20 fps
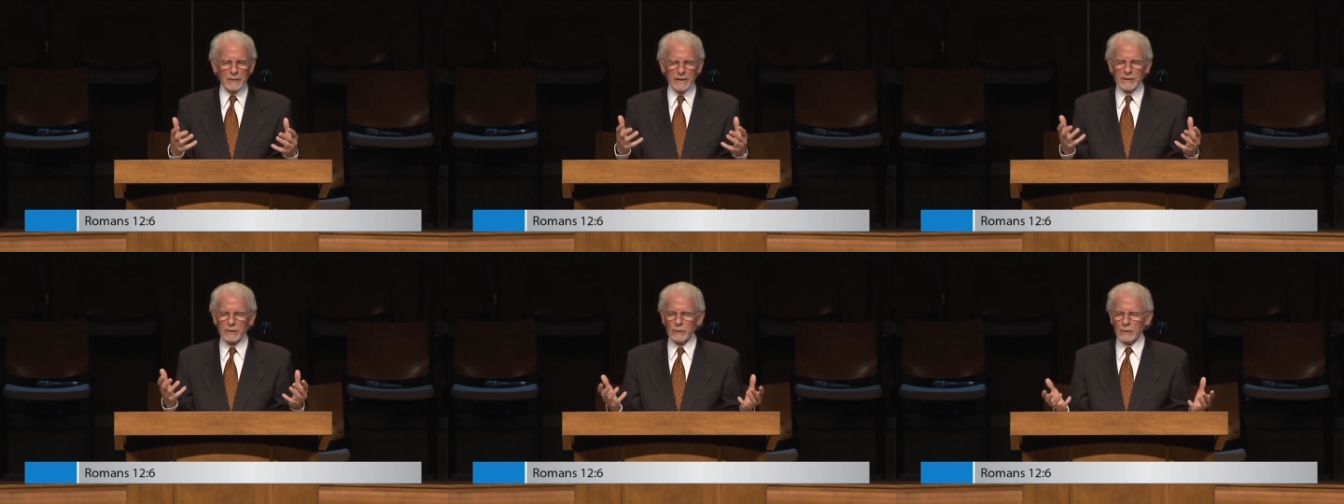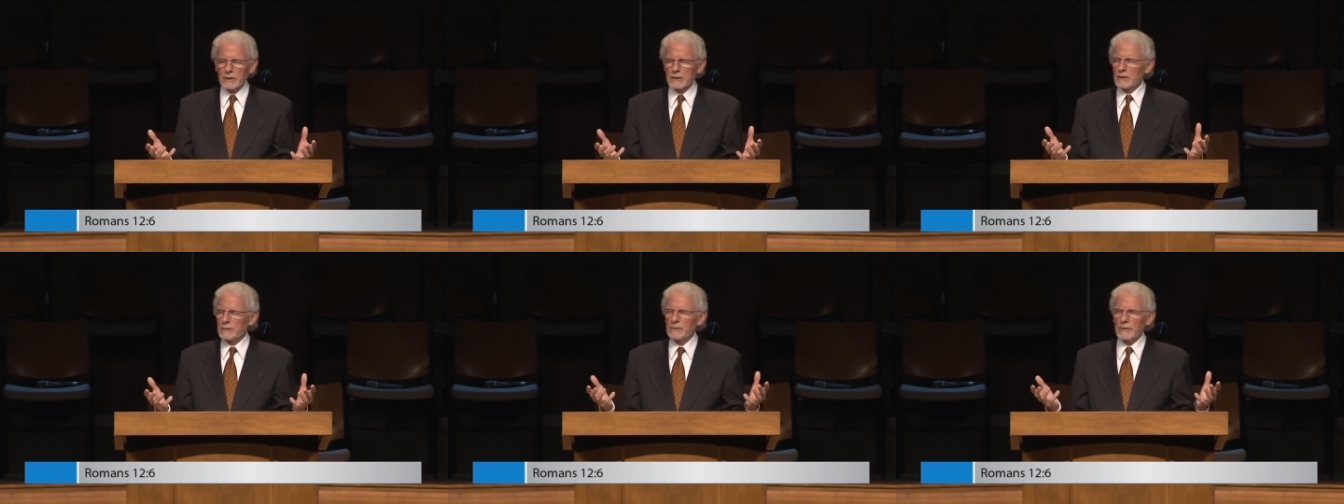
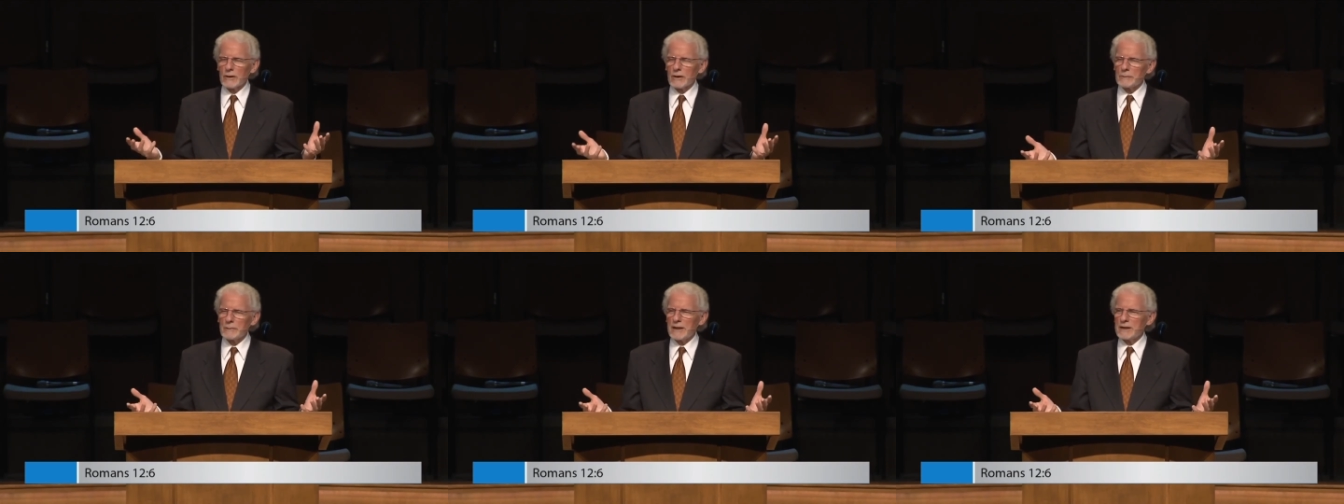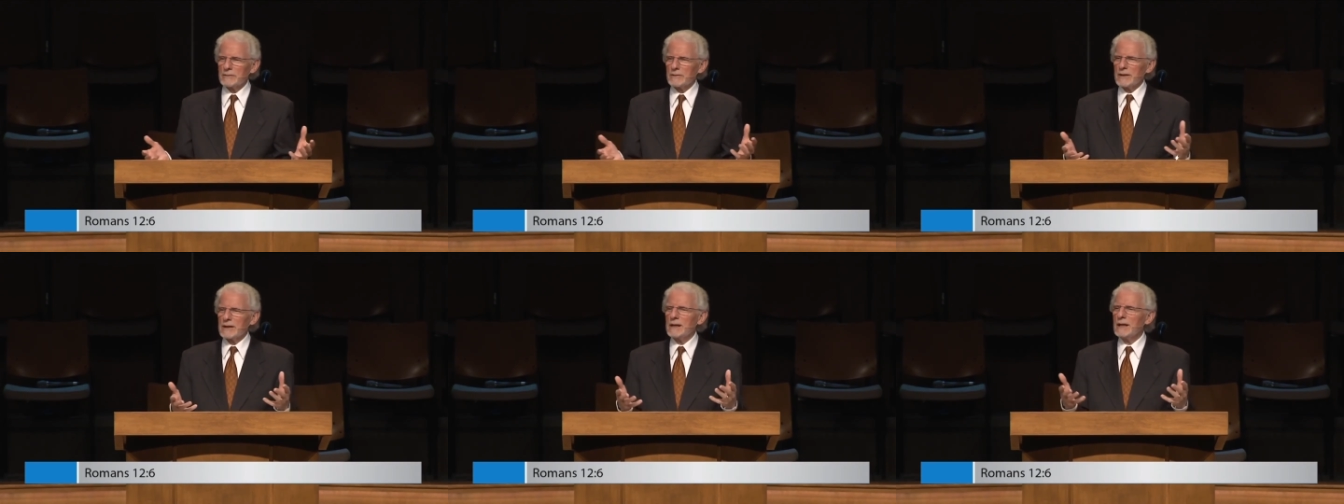recorded for our
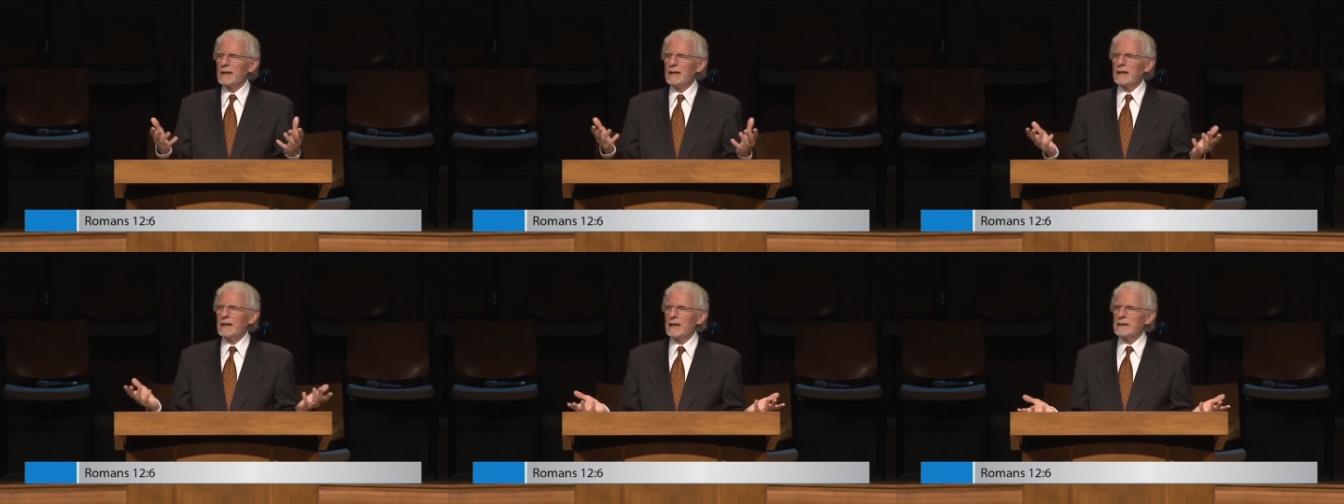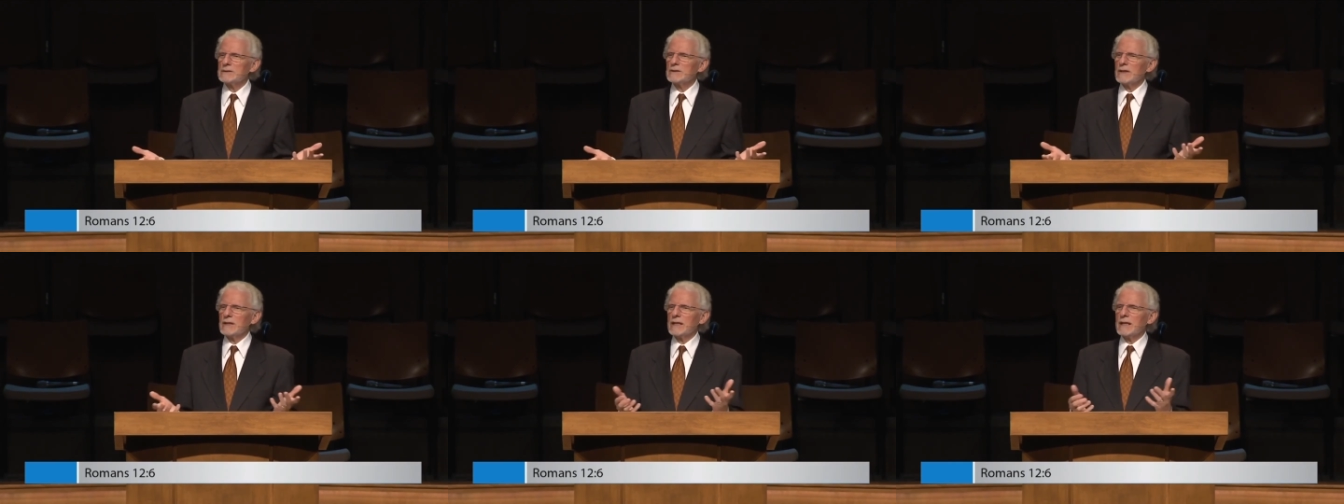benefit
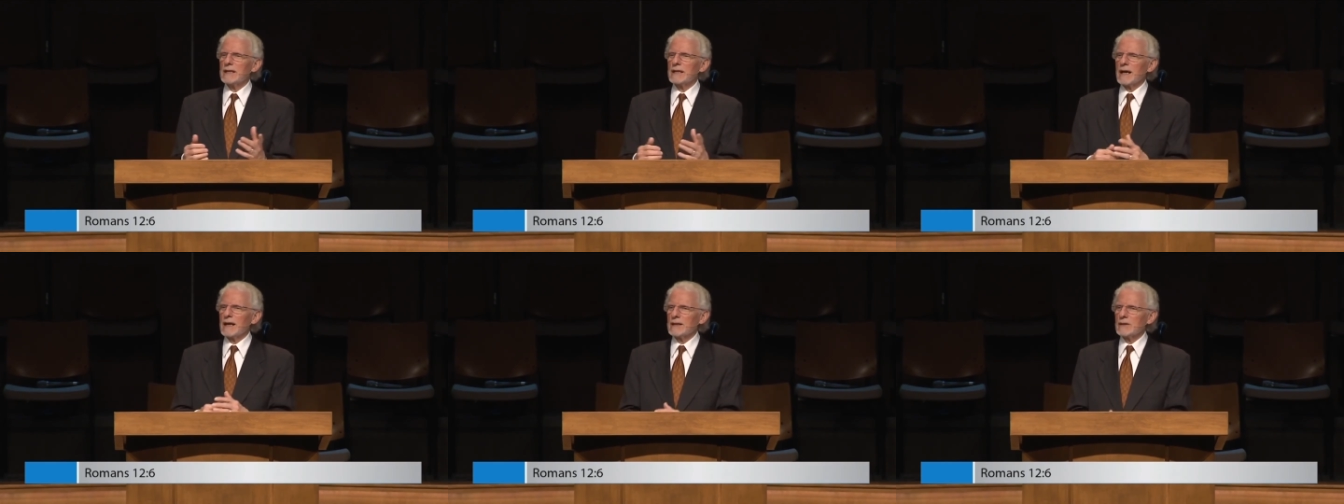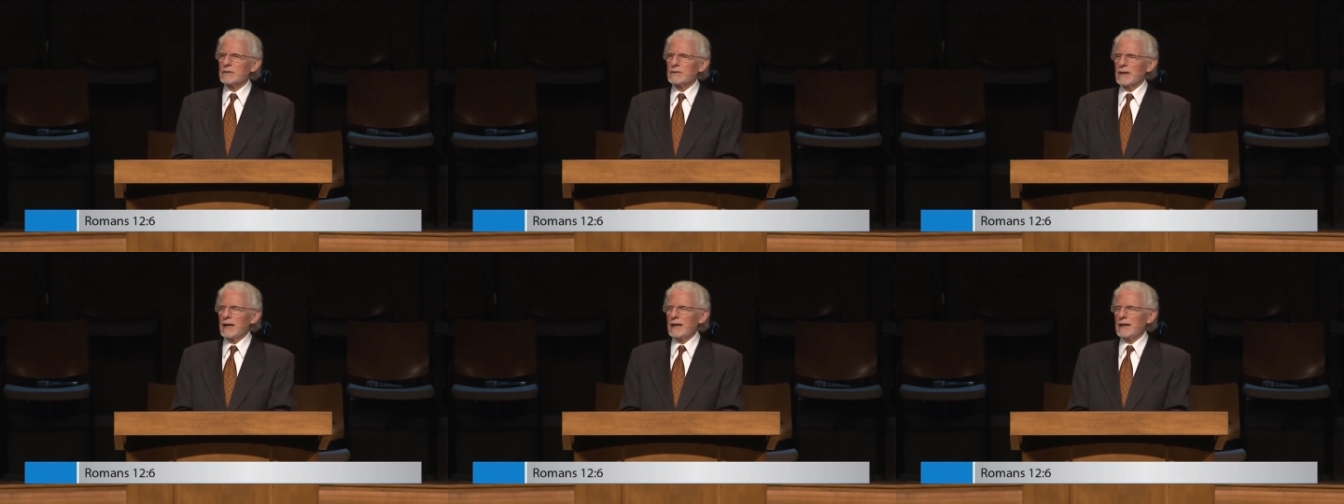as he did
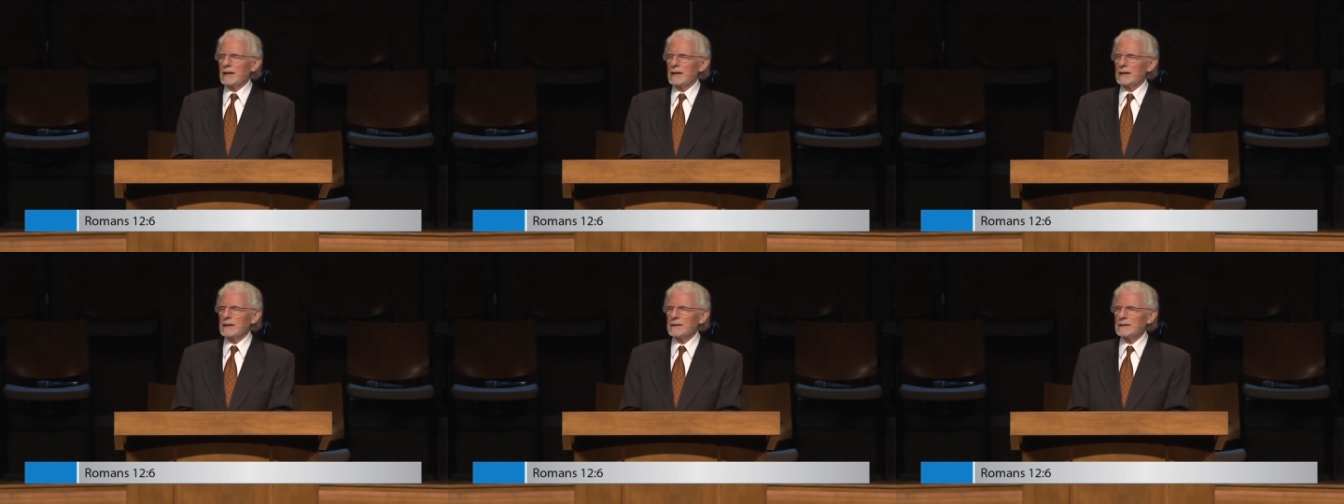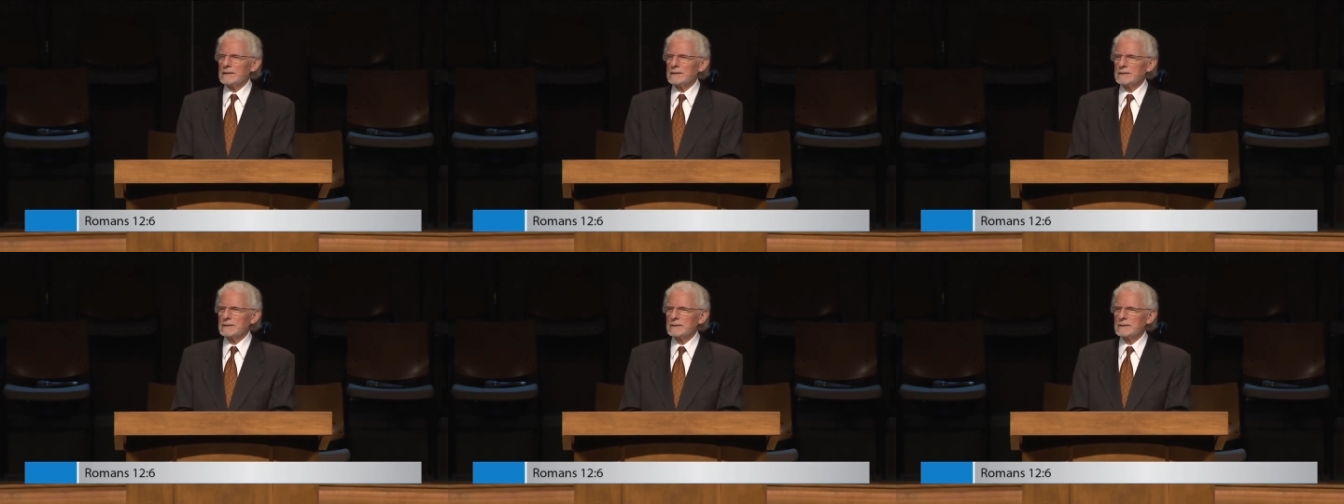Isaiah,